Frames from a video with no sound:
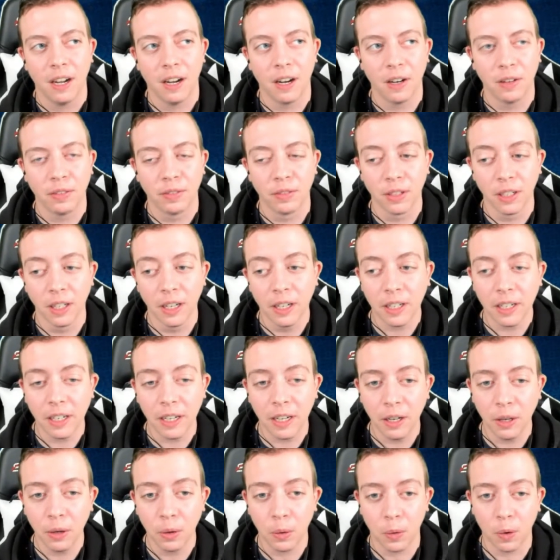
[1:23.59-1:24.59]
uh,
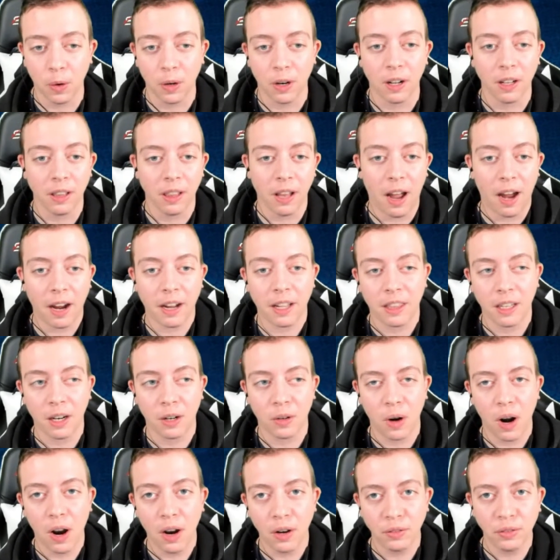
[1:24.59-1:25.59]
validity or lack
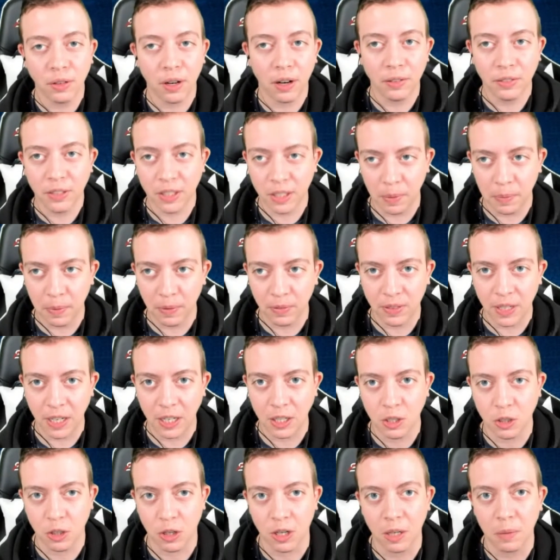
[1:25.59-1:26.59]
thereof of some of
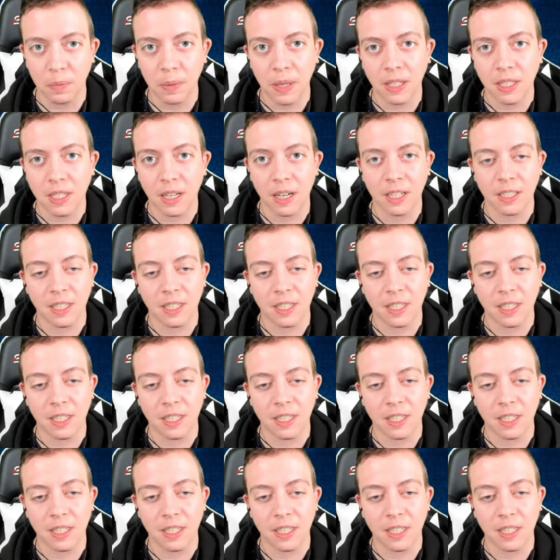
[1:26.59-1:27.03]
these treatments.